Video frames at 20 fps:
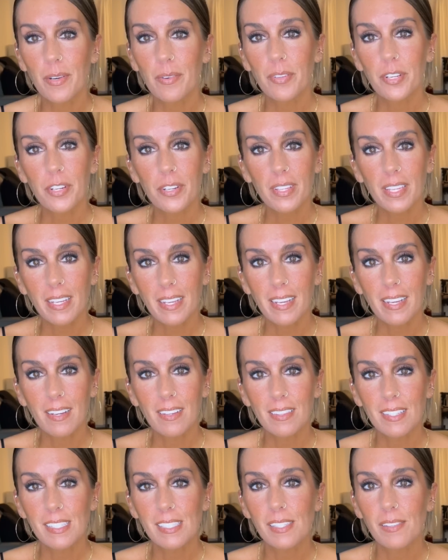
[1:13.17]
if you're clicking on this
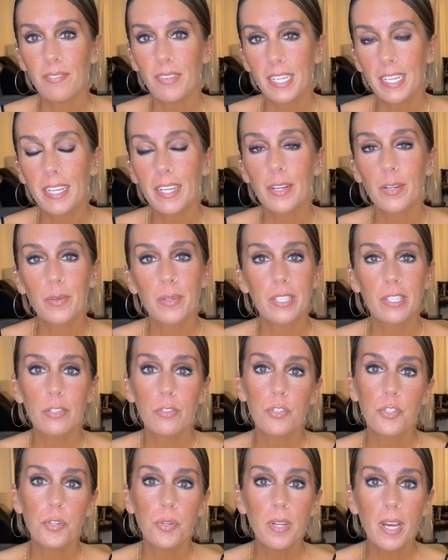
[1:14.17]
video and you do
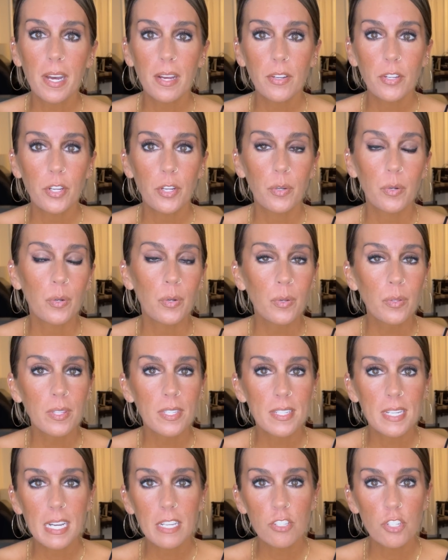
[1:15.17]
not know who the
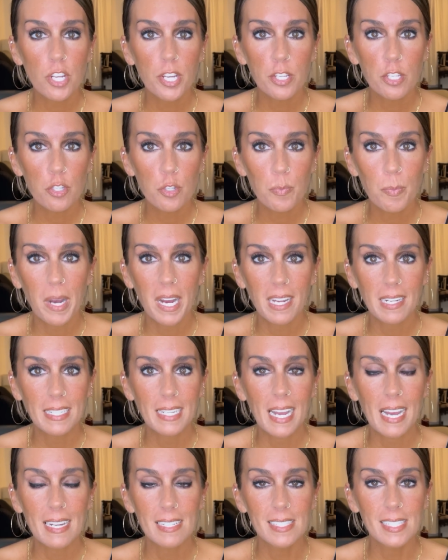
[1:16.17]
Dad Challenge
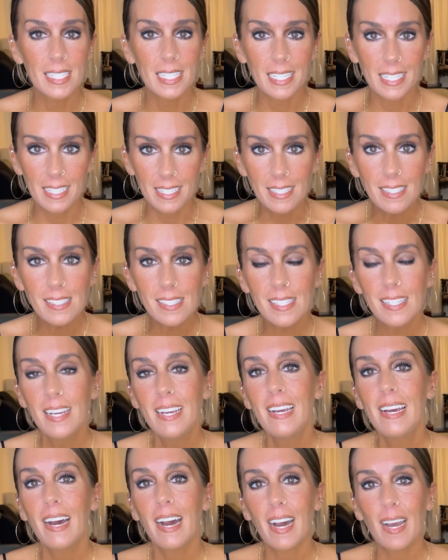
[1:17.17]
podcast is,
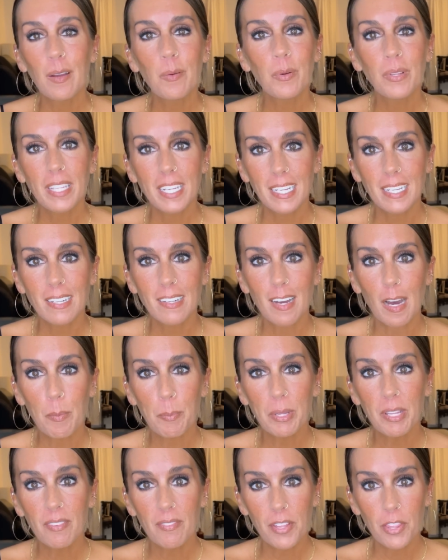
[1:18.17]
I will link a couple of
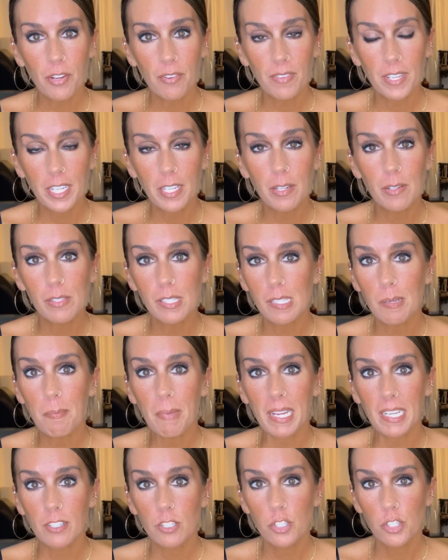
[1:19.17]
other videos in my
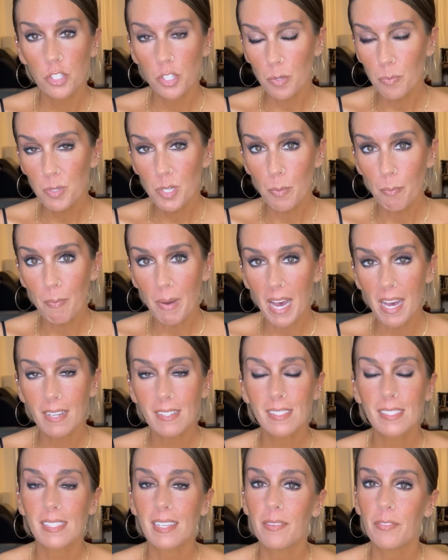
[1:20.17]
description box
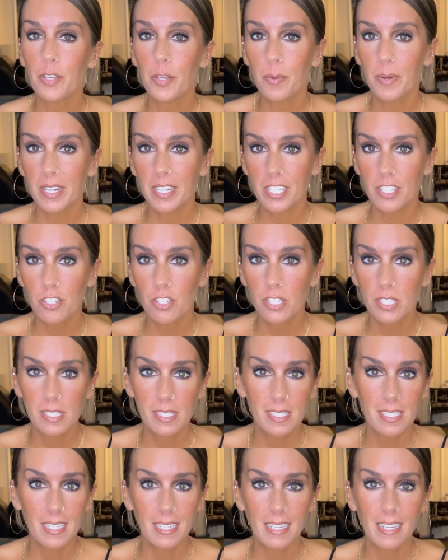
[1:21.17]
if you are interested
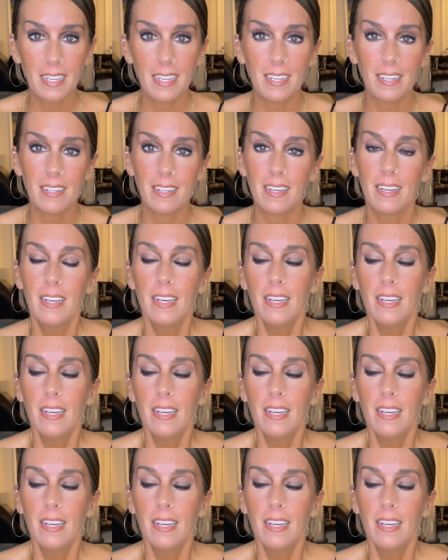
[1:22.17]
in